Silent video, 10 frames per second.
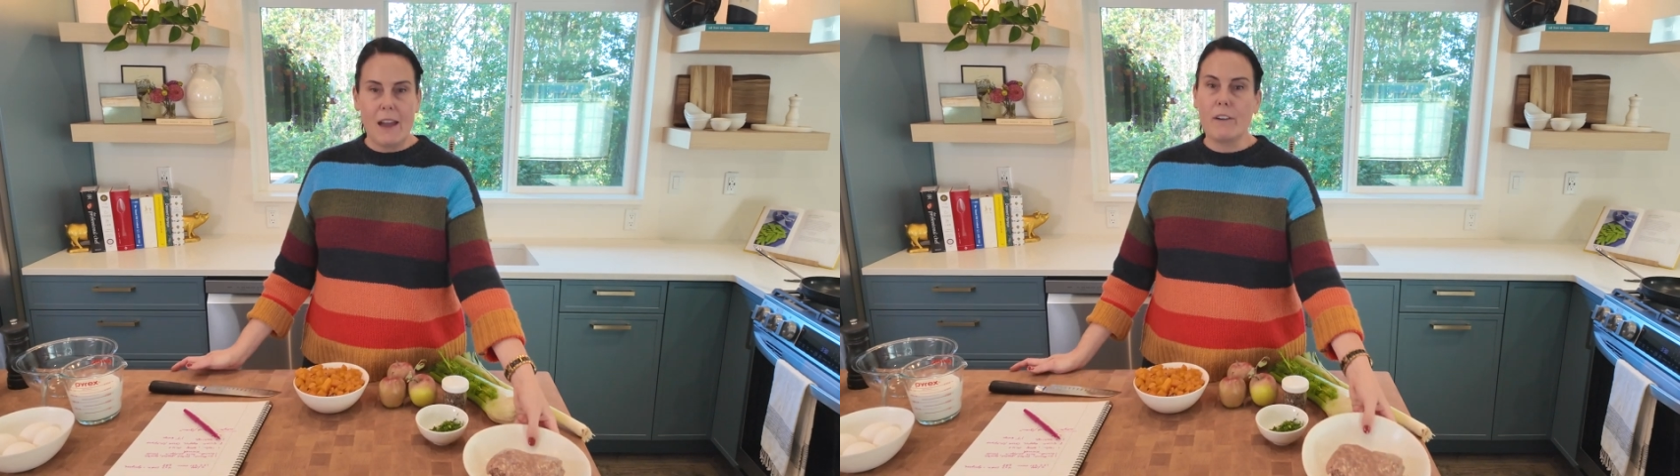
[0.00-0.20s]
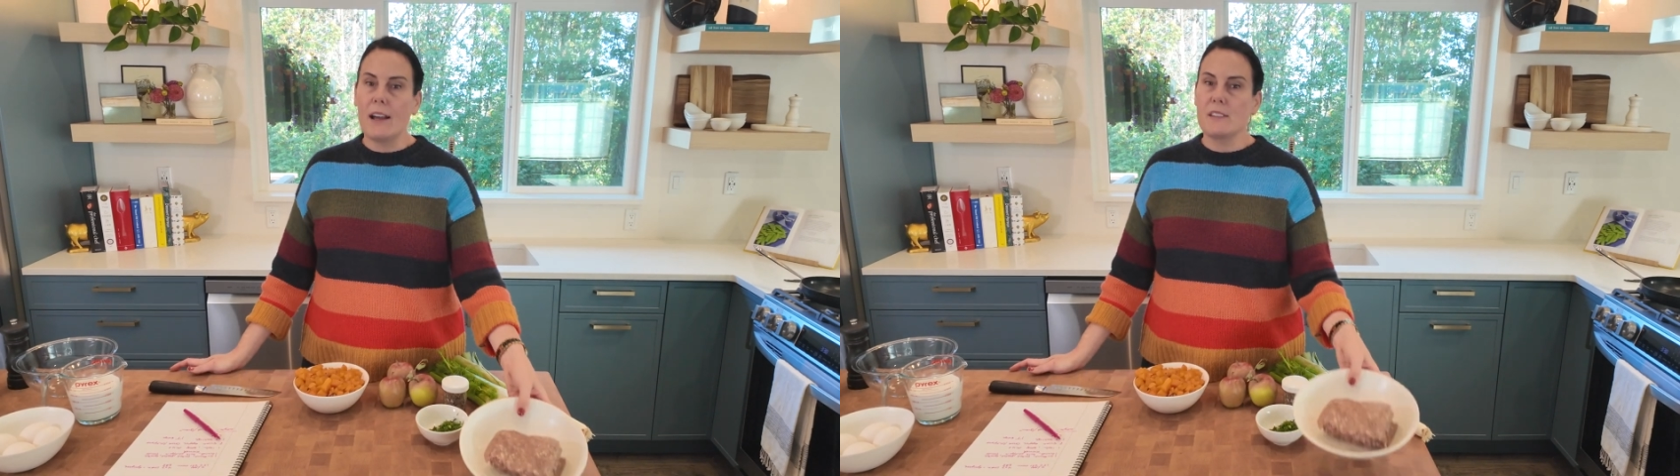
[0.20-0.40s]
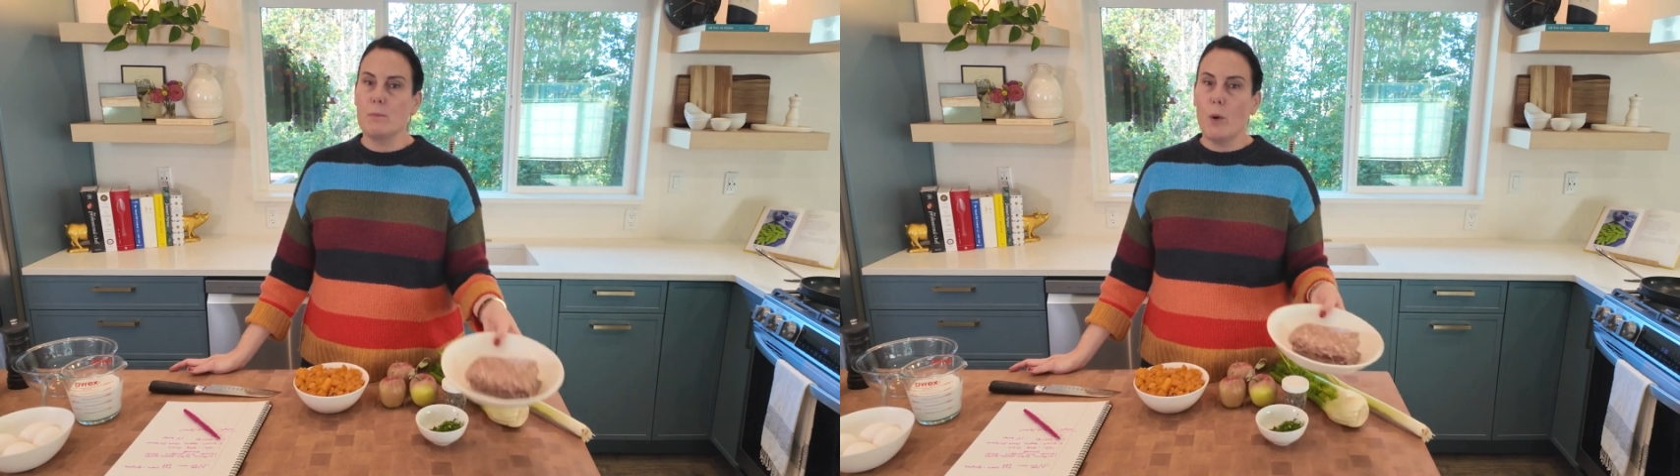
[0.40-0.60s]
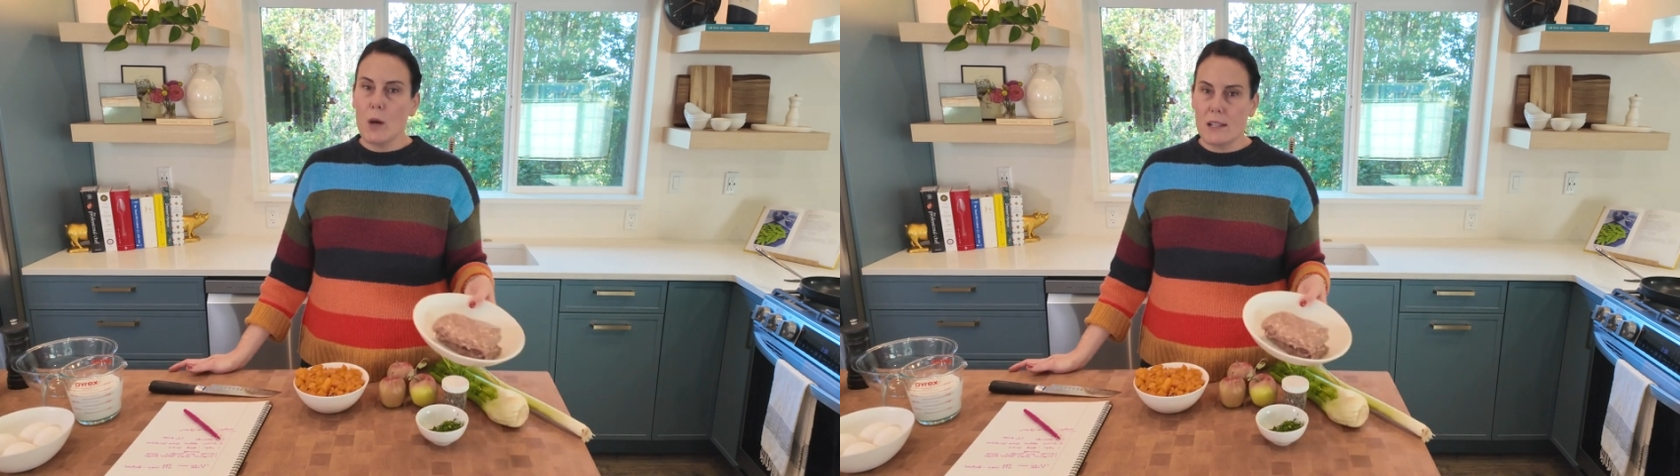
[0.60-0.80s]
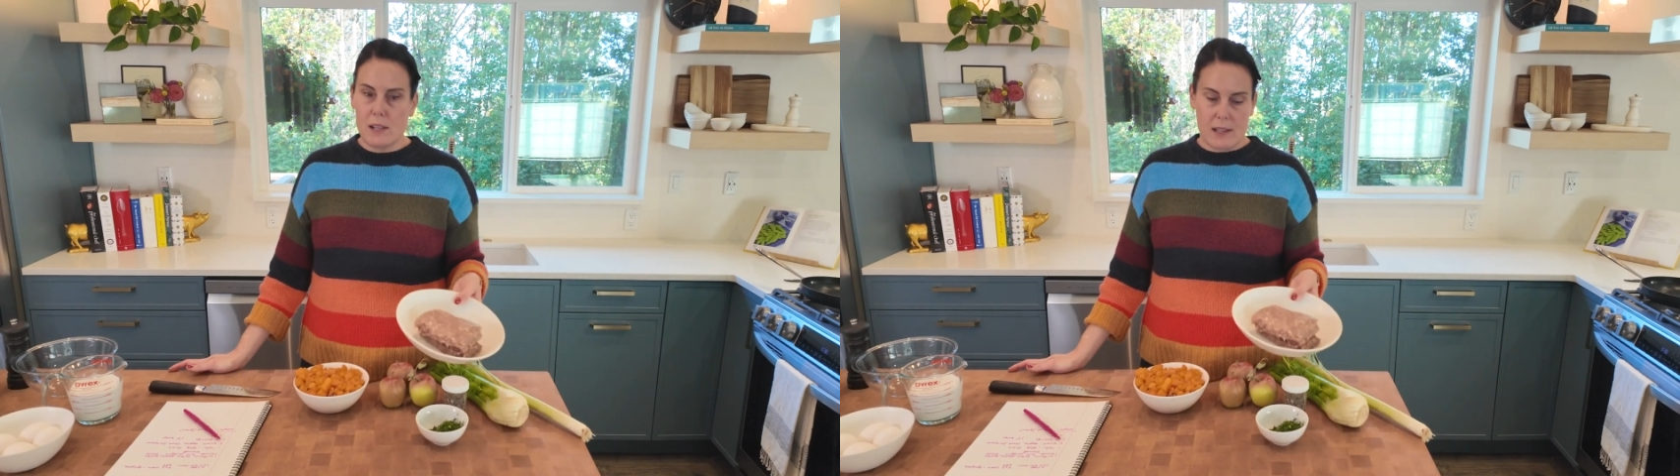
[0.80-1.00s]
I've got some
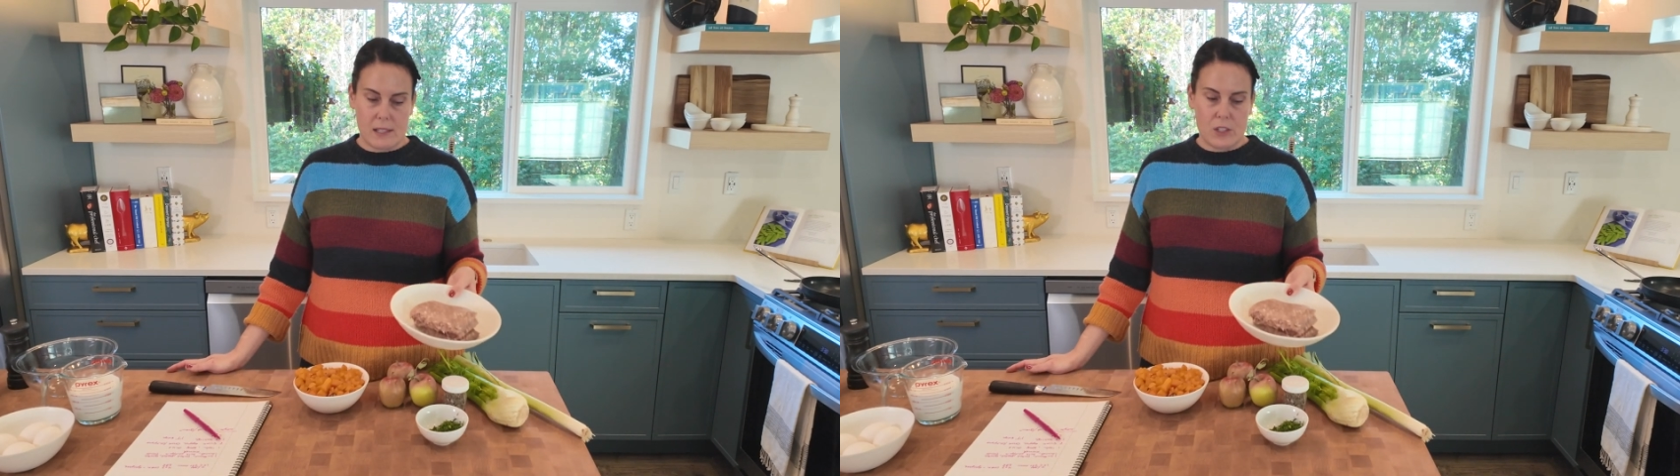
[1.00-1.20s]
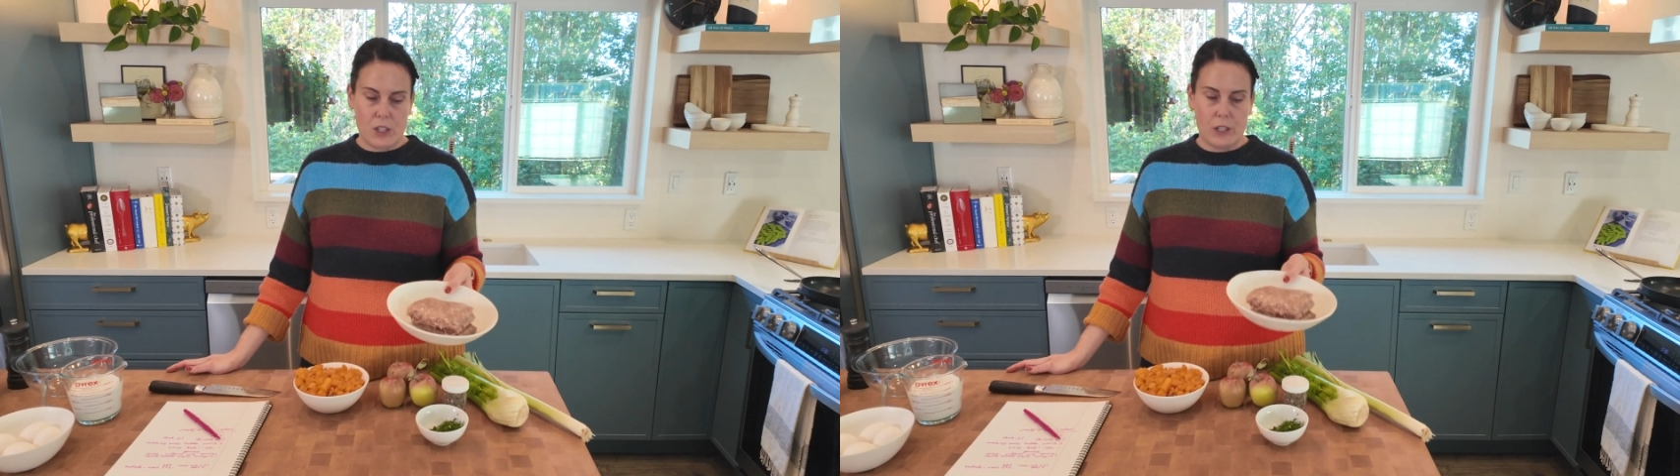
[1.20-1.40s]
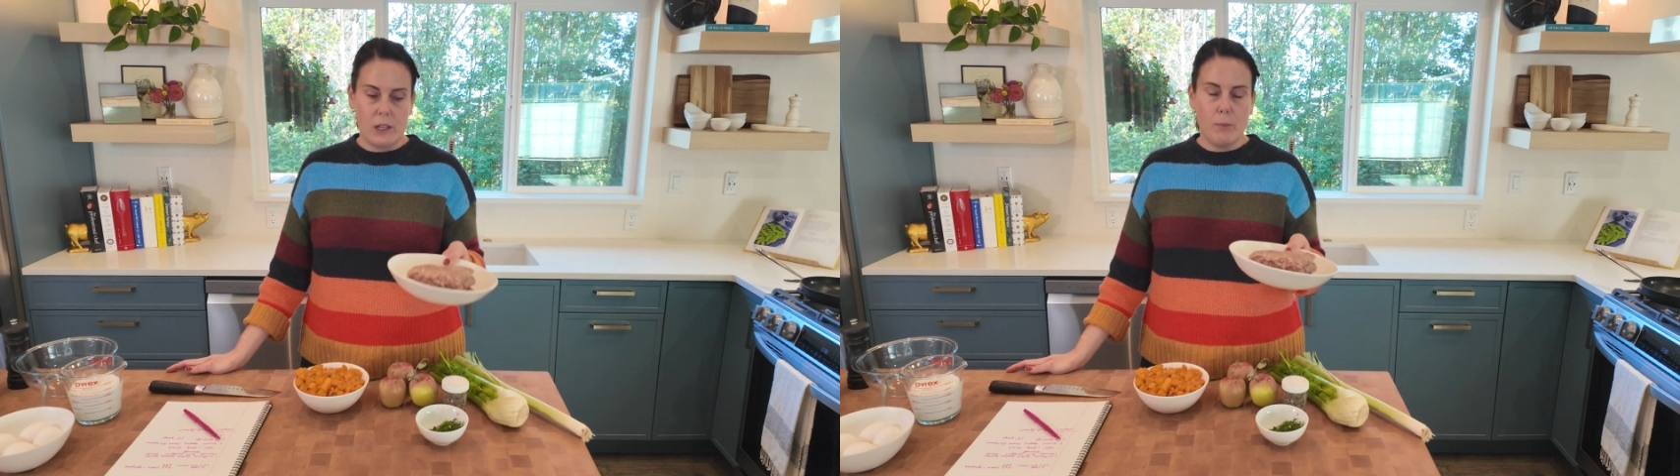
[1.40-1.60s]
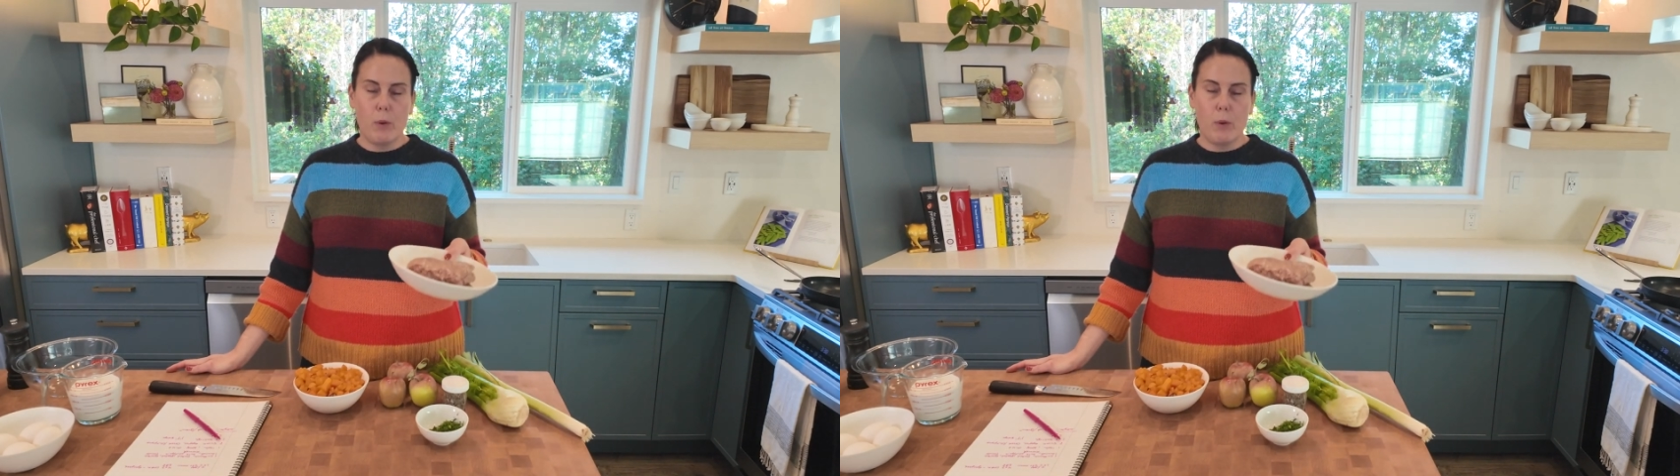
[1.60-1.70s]
pork sausage here.